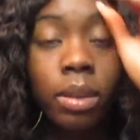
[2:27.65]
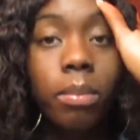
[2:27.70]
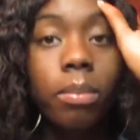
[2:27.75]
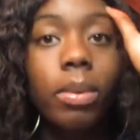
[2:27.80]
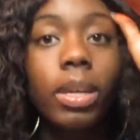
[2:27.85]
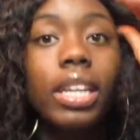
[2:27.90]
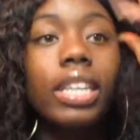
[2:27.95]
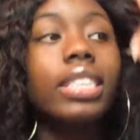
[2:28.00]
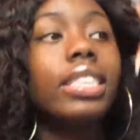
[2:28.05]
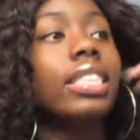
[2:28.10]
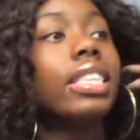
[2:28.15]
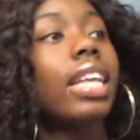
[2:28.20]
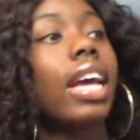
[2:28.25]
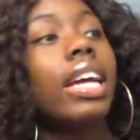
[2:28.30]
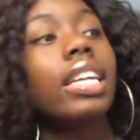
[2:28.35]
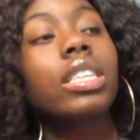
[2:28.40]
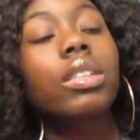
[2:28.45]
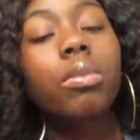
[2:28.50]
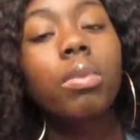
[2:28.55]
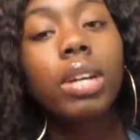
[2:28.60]
Because
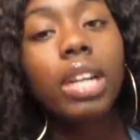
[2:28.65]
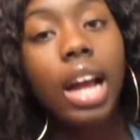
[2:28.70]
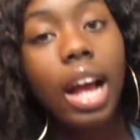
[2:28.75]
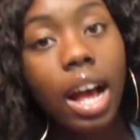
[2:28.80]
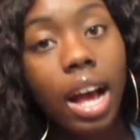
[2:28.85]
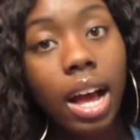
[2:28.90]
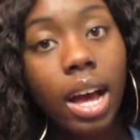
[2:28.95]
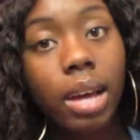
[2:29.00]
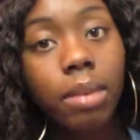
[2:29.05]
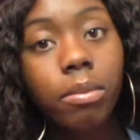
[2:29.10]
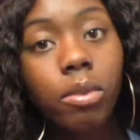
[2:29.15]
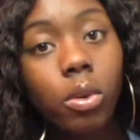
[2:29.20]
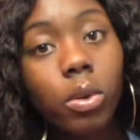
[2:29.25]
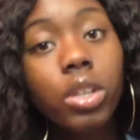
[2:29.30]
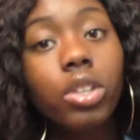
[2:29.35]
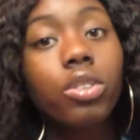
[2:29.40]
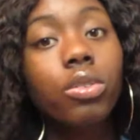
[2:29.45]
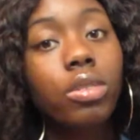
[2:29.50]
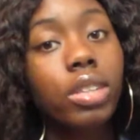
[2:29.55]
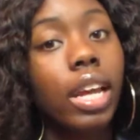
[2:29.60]
that's what I'm
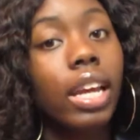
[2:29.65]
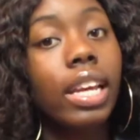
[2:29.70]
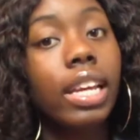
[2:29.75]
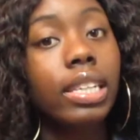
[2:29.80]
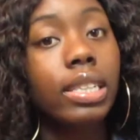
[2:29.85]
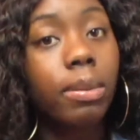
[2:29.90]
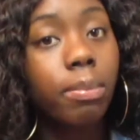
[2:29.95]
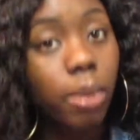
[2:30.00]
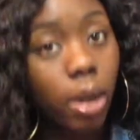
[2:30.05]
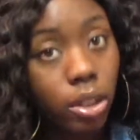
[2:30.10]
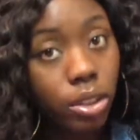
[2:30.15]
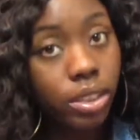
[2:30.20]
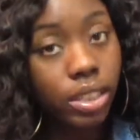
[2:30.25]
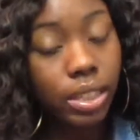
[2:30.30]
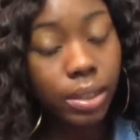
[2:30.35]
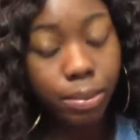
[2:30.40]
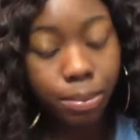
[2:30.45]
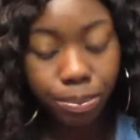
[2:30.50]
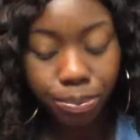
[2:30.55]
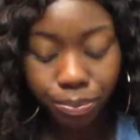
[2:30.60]
going to take as a
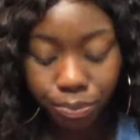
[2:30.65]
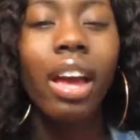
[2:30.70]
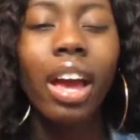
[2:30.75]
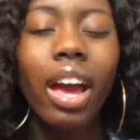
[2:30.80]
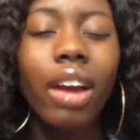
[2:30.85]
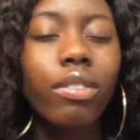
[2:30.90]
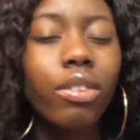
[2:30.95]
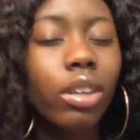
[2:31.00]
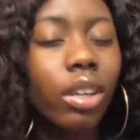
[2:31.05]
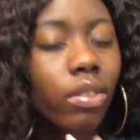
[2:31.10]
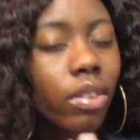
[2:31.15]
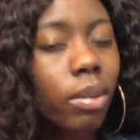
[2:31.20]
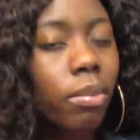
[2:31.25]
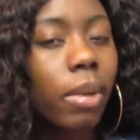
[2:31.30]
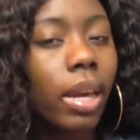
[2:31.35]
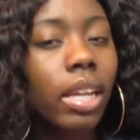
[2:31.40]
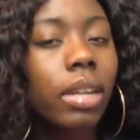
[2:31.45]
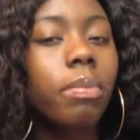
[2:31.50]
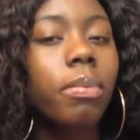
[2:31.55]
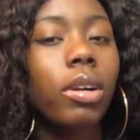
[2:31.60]
person. Have you ever
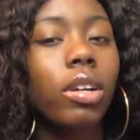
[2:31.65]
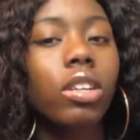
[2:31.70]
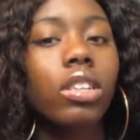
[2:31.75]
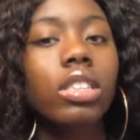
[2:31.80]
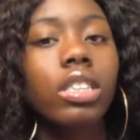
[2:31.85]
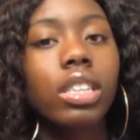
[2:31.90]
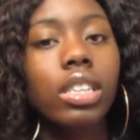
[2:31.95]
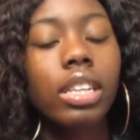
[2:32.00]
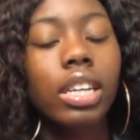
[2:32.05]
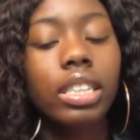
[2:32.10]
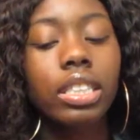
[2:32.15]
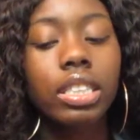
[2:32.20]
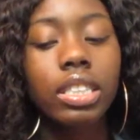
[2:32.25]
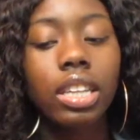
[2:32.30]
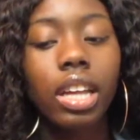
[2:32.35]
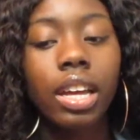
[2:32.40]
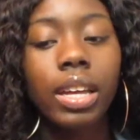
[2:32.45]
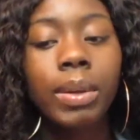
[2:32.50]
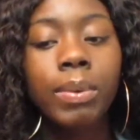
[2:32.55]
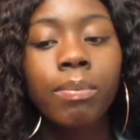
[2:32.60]
met a person that's
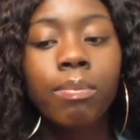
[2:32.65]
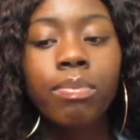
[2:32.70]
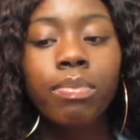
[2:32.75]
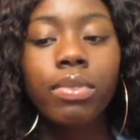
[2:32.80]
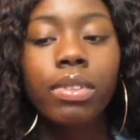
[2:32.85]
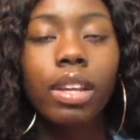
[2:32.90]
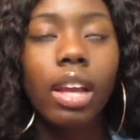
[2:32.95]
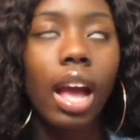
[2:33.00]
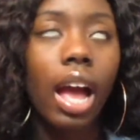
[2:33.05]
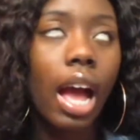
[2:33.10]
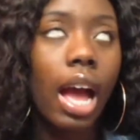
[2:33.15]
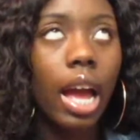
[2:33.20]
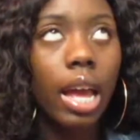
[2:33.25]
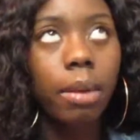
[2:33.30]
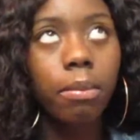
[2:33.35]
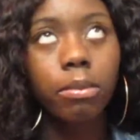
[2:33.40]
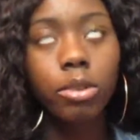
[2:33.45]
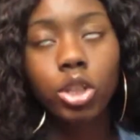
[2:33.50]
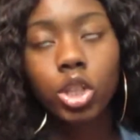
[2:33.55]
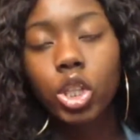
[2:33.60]
like,
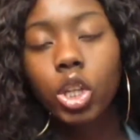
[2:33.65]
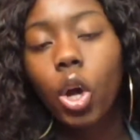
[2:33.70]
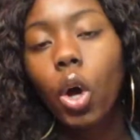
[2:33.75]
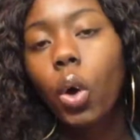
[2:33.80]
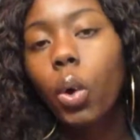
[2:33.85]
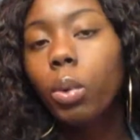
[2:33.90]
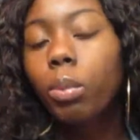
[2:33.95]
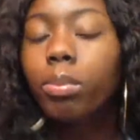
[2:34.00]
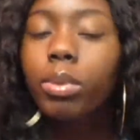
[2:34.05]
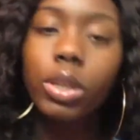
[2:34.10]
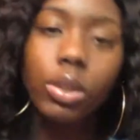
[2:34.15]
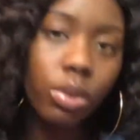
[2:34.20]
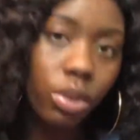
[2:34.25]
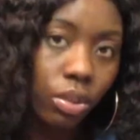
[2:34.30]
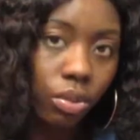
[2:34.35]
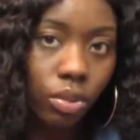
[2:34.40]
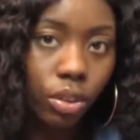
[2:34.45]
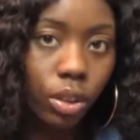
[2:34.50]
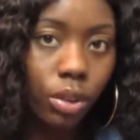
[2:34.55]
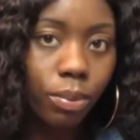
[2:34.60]
I'm so
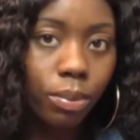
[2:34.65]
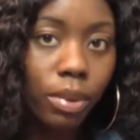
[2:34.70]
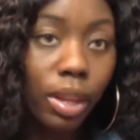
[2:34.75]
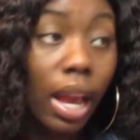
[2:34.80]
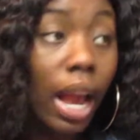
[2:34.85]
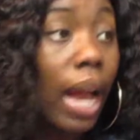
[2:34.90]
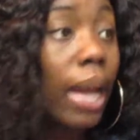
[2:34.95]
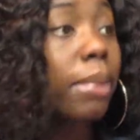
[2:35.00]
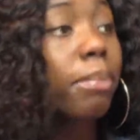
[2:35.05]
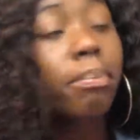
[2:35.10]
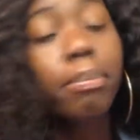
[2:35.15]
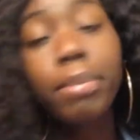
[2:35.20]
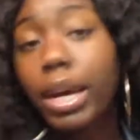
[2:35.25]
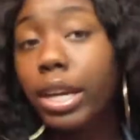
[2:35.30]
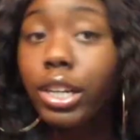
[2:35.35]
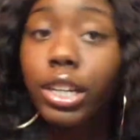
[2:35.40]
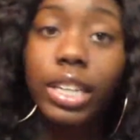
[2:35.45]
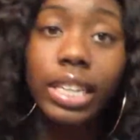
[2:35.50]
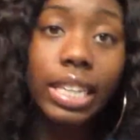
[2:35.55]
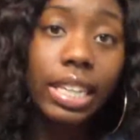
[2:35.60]
beautiful, I'm
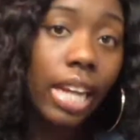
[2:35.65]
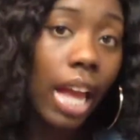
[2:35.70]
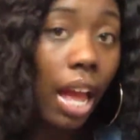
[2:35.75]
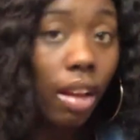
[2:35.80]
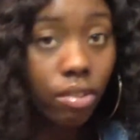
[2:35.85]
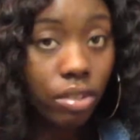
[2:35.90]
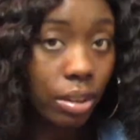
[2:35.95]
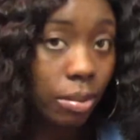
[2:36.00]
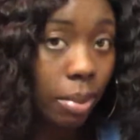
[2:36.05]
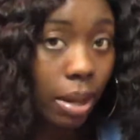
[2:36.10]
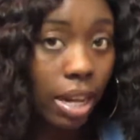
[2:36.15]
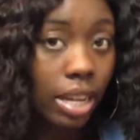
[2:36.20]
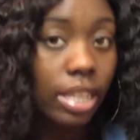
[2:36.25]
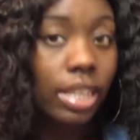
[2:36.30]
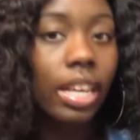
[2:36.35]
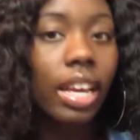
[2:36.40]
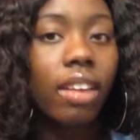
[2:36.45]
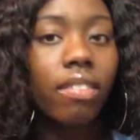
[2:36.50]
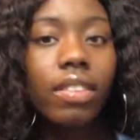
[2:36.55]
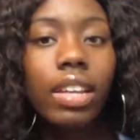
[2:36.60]
better than everybody?
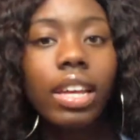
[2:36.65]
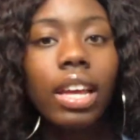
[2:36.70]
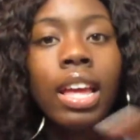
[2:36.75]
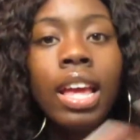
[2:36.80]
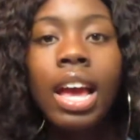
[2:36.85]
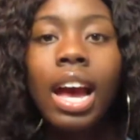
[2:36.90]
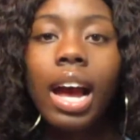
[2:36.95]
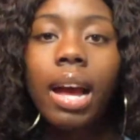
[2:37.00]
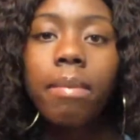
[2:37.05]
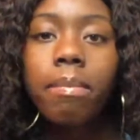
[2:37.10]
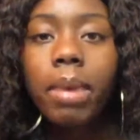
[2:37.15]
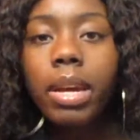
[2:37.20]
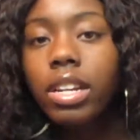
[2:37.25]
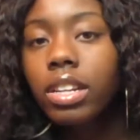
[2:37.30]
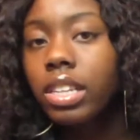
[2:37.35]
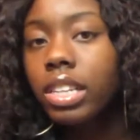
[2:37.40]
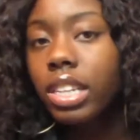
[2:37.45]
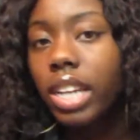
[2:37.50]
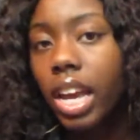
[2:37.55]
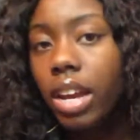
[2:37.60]
They have that I'm better
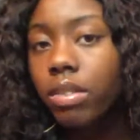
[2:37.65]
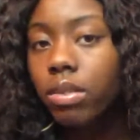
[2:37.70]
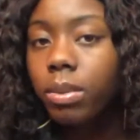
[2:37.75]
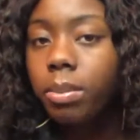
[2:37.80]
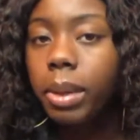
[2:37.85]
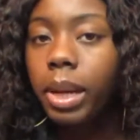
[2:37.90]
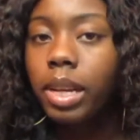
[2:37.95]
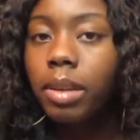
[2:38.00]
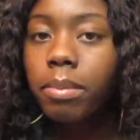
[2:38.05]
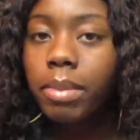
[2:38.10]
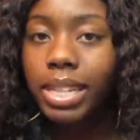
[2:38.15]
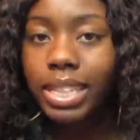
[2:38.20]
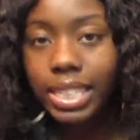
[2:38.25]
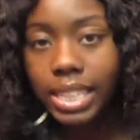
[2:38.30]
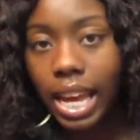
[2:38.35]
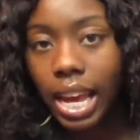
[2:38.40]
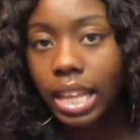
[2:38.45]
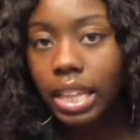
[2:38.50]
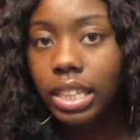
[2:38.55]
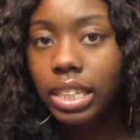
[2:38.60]
than everybody
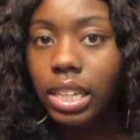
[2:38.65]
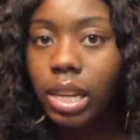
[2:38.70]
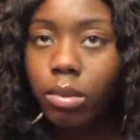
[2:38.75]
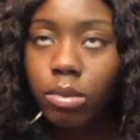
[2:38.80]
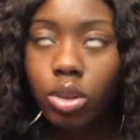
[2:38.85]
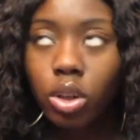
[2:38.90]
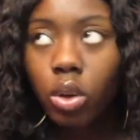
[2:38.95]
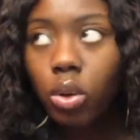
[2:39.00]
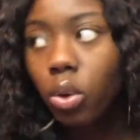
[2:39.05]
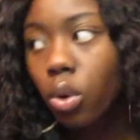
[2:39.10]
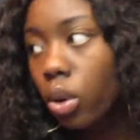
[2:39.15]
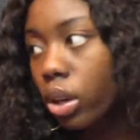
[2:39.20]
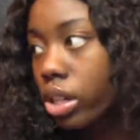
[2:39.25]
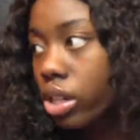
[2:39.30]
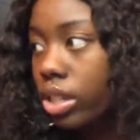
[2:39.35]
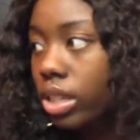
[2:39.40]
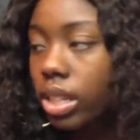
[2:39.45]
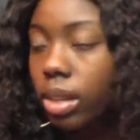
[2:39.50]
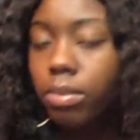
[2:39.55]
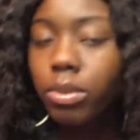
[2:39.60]
mentality. I'm so
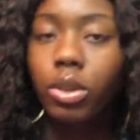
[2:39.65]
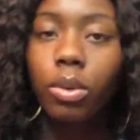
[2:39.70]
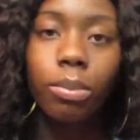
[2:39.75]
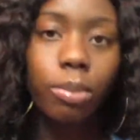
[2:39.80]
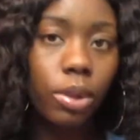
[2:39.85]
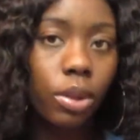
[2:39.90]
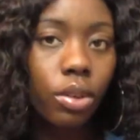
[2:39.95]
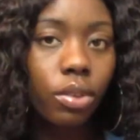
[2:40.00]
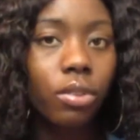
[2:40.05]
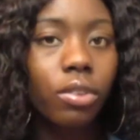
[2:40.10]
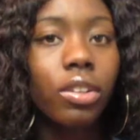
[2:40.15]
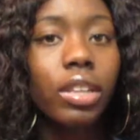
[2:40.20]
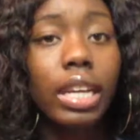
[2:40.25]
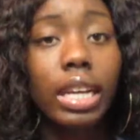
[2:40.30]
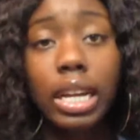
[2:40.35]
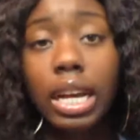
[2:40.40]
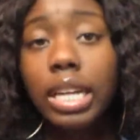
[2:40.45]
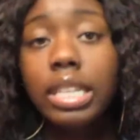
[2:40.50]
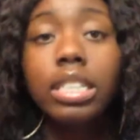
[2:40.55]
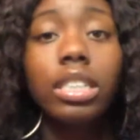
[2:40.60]
gorgeous, I'm so beautiful. And they
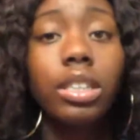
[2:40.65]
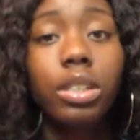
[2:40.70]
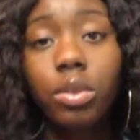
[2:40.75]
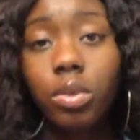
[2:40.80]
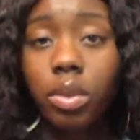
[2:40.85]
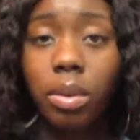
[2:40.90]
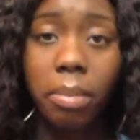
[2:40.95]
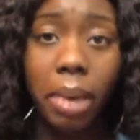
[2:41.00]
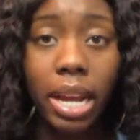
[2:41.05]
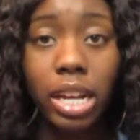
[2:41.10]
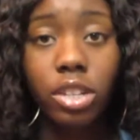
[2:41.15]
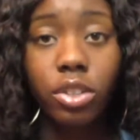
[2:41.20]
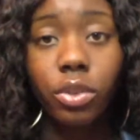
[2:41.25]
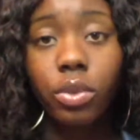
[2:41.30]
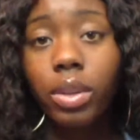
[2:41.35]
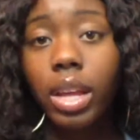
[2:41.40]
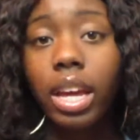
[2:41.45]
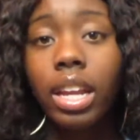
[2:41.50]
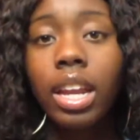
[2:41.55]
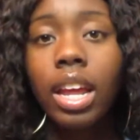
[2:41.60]
constantly remind you
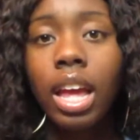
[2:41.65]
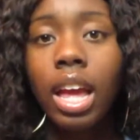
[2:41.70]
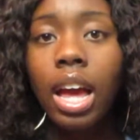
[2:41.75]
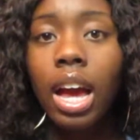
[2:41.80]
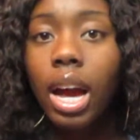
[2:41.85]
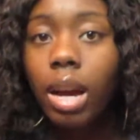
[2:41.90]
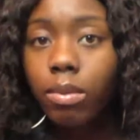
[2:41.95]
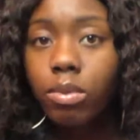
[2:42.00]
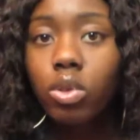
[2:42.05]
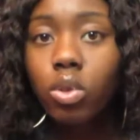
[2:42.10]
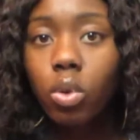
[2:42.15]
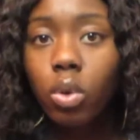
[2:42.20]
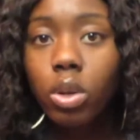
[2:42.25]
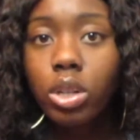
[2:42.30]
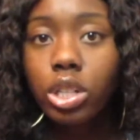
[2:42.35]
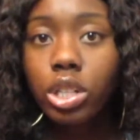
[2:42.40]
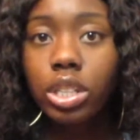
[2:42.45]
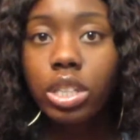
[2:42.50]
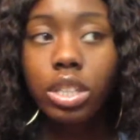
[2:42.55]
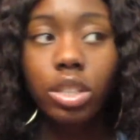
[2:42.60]
that I'm so
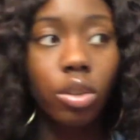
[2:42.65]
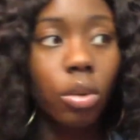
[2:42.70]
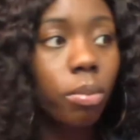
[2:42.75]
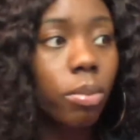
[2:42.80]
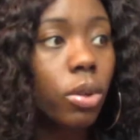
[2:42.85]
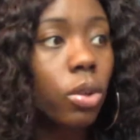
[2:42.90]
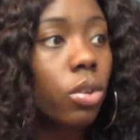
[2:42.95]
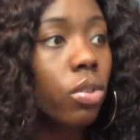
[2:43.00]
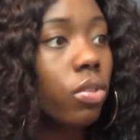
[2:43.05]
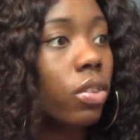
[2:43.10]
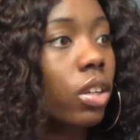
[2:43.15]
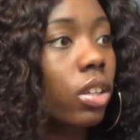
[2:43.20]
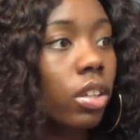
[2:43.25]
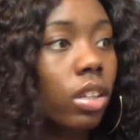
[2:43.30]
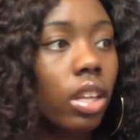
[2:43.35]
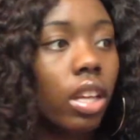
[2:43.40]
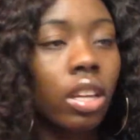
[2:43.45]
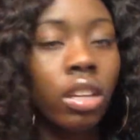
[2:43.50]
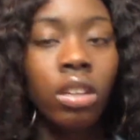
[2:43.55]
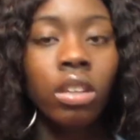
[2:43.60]
gorgeous and so beautiful. And you're
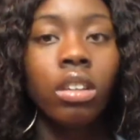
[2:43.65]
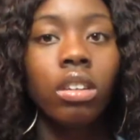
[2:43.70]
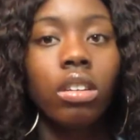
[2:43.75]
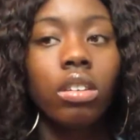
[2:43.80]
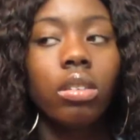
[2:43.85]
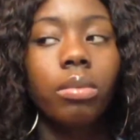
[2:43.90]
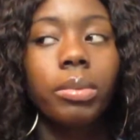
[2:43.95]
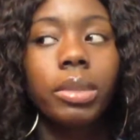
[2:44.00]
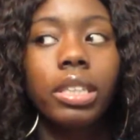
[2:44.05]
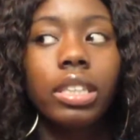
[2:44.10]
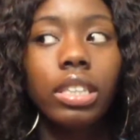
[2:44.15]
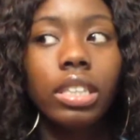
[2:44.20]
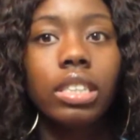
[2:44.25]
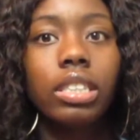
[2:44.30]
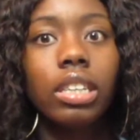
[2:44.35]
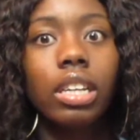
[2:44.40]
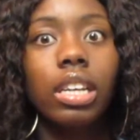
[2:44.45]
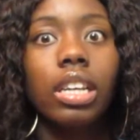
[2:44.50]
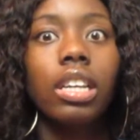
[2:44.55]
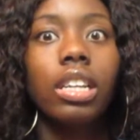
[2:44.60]
like, oh my
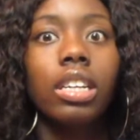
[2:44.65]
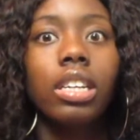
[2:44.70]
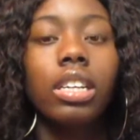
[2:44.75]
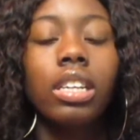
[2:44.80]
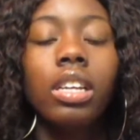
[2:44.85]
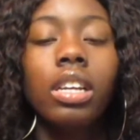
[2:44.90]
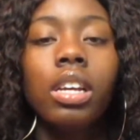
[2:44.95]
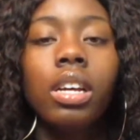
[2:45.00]
goodness, I get it.